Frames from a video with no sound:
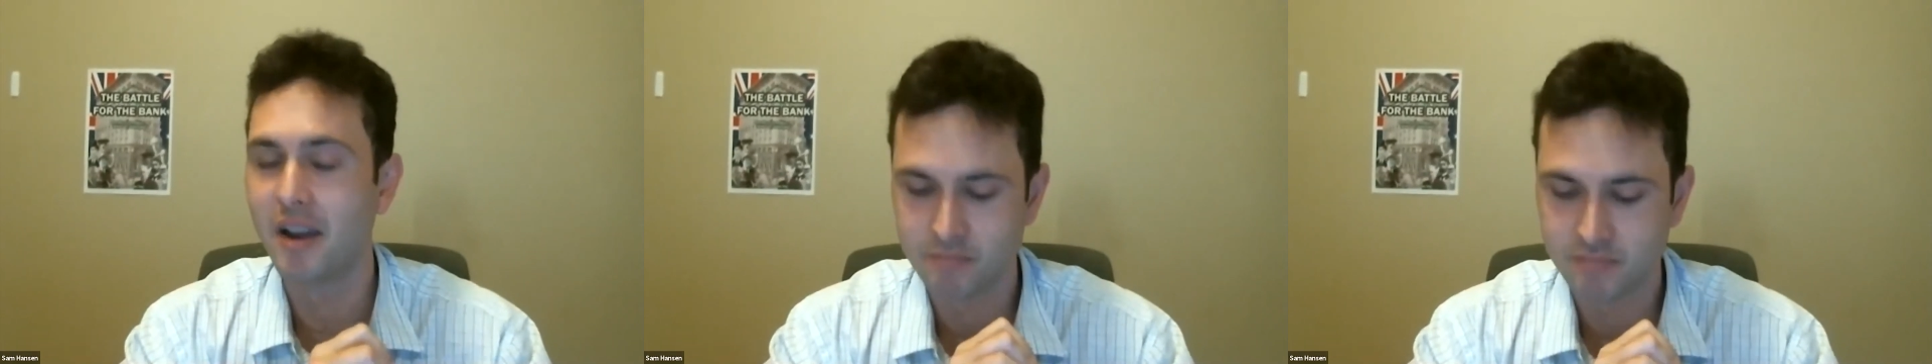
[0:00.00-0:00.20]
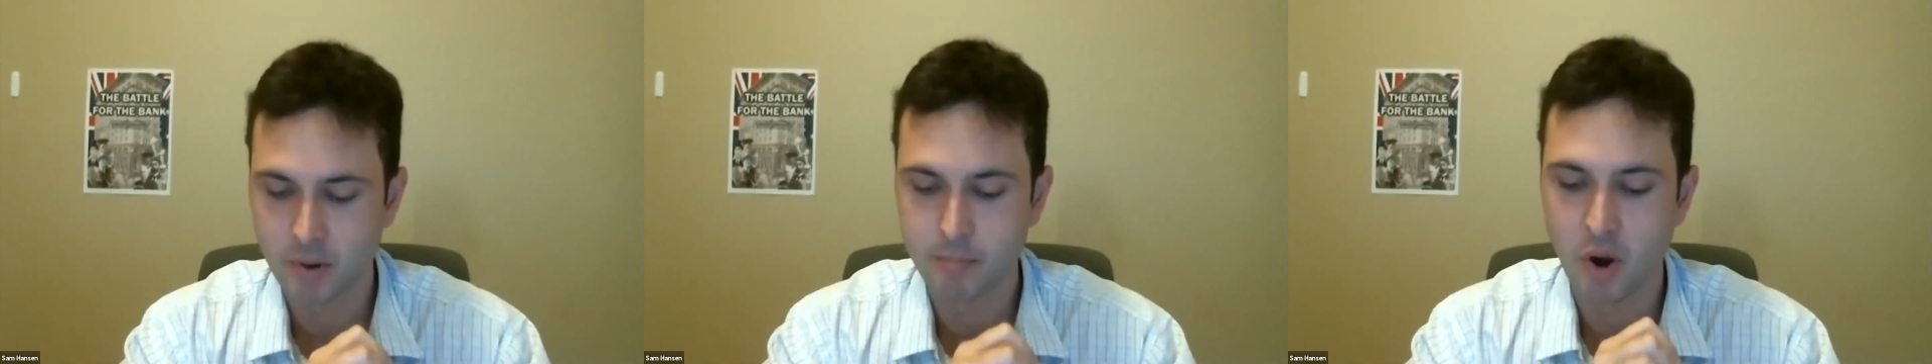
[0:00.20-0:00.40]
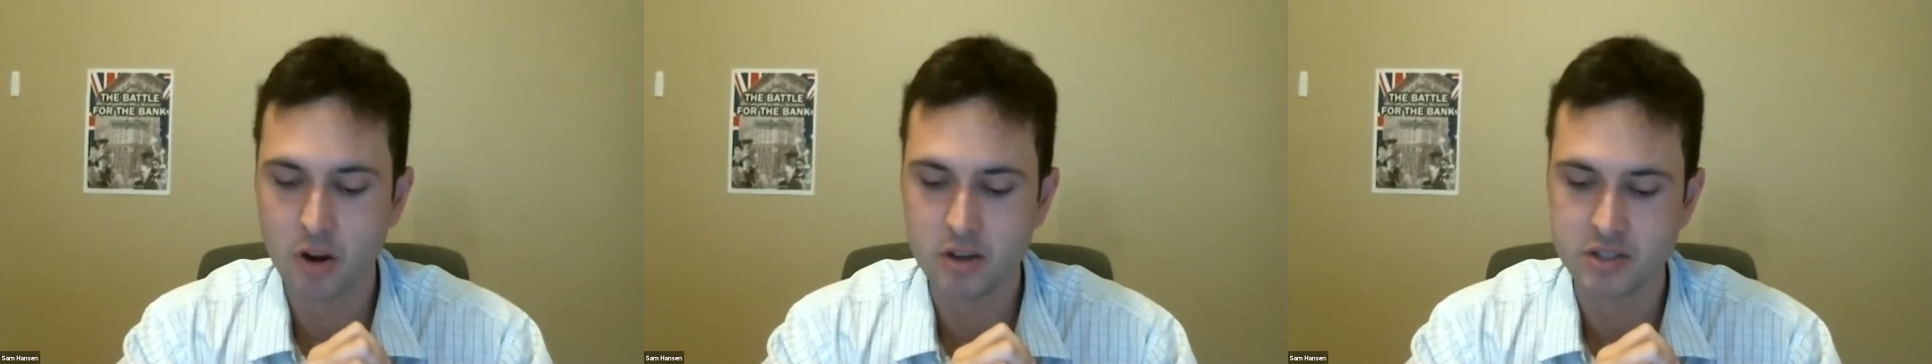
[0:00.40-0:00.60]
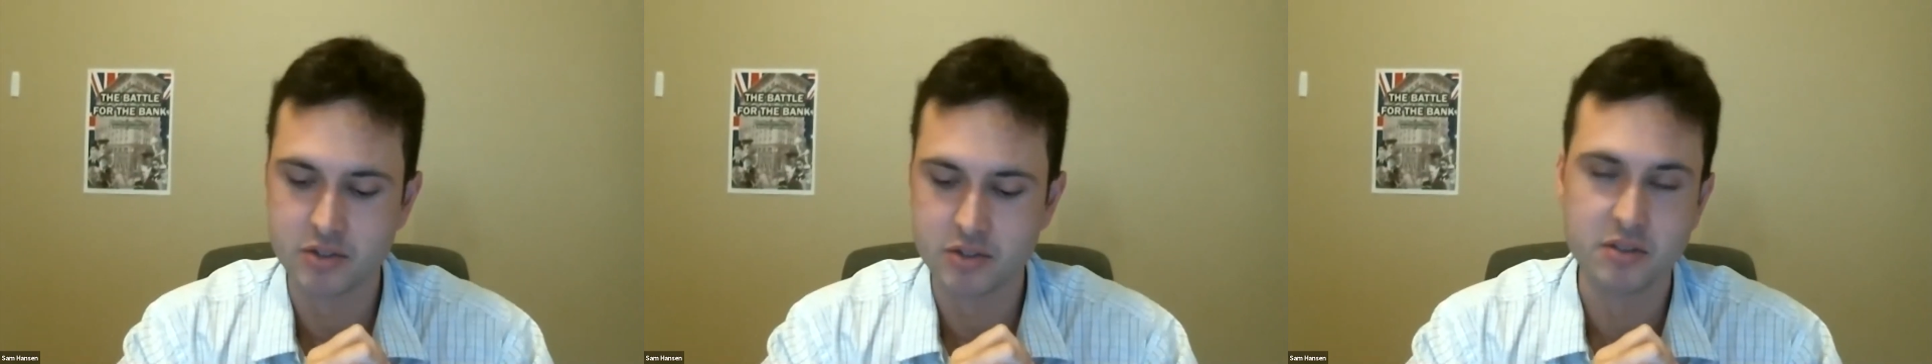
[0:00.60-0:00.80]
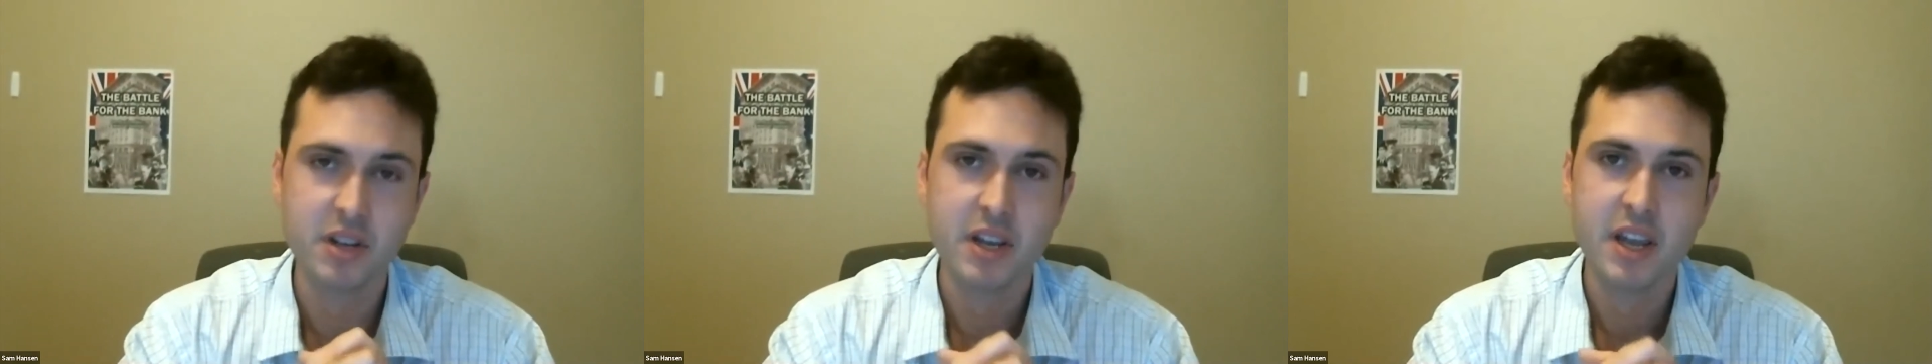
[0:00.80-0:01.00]

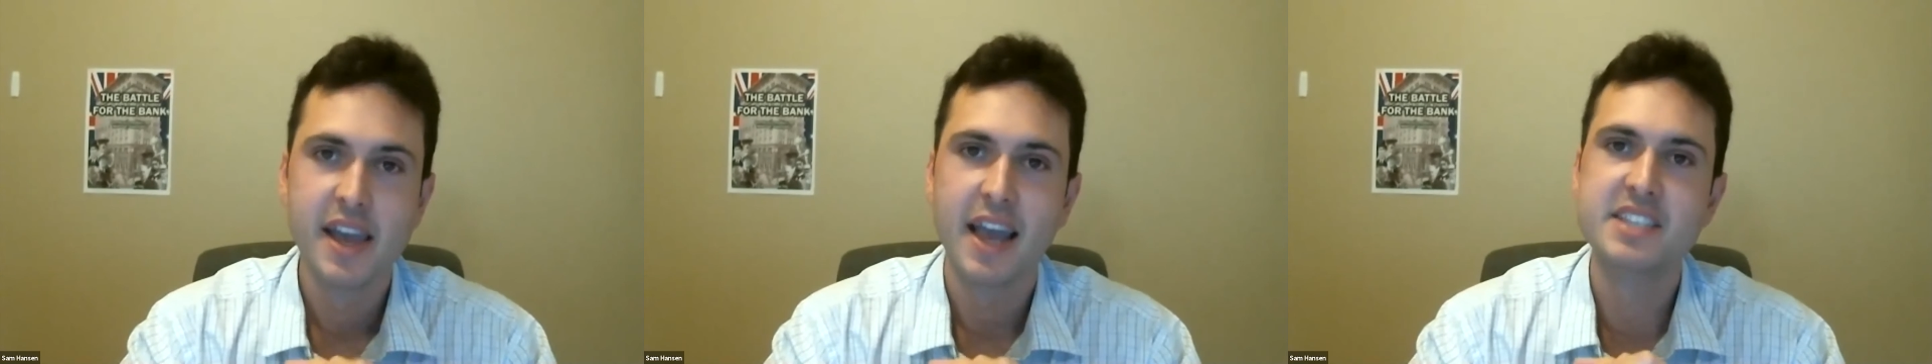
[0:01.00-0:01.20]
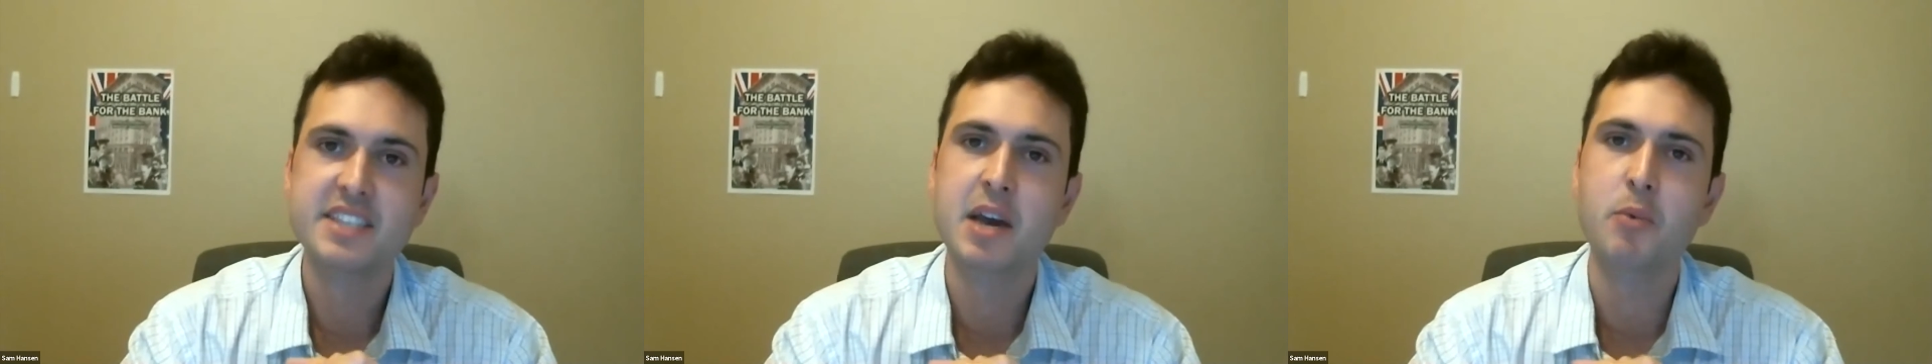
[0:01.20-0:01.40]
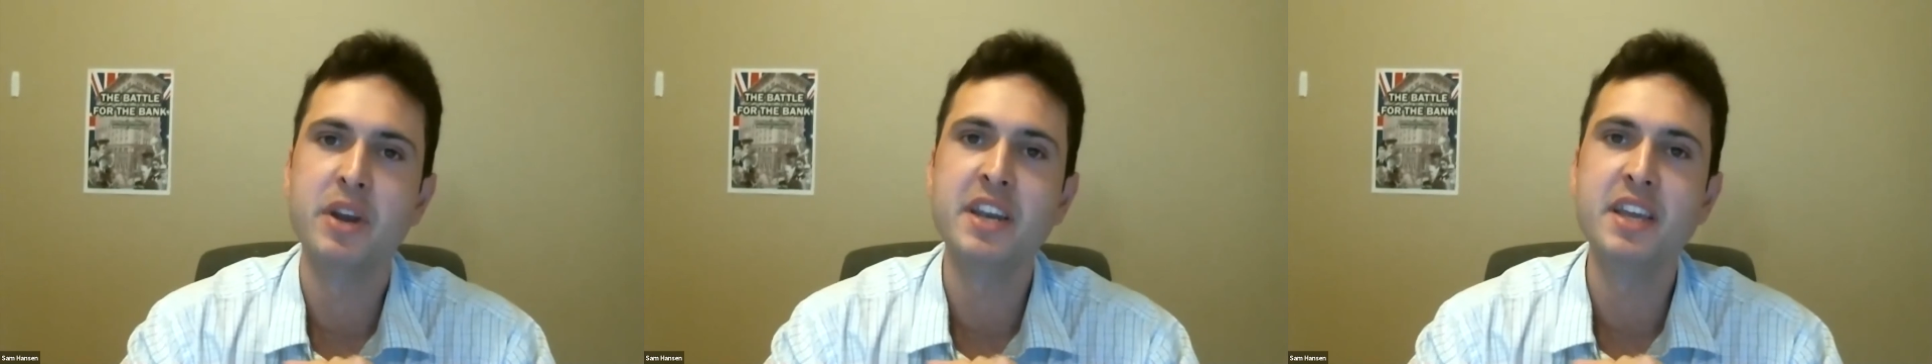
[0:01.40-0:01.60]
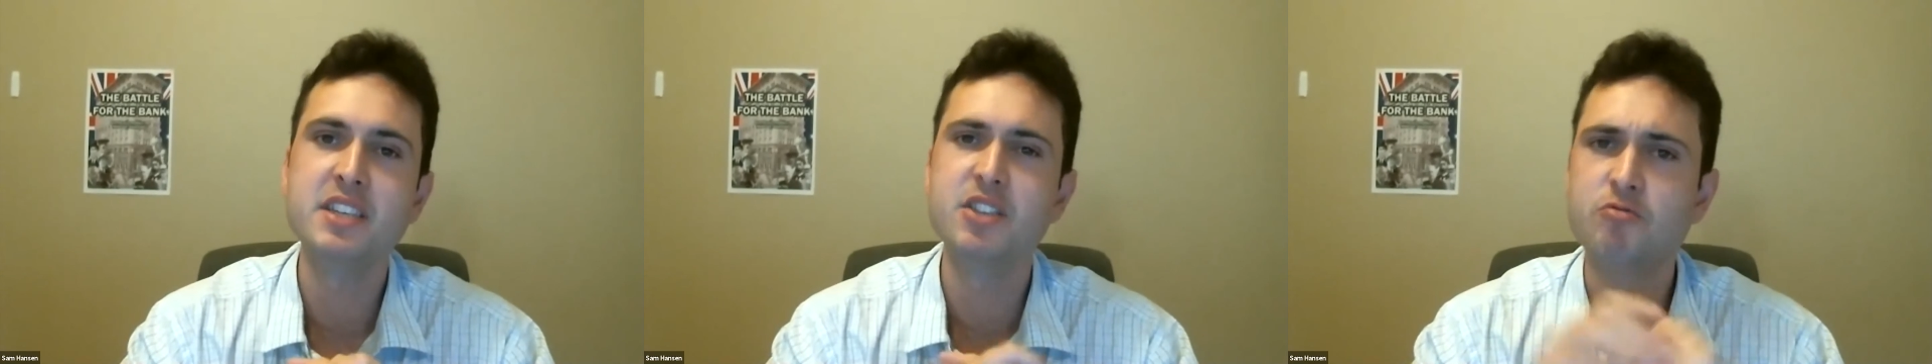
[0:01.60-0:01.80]
proposal is that we need to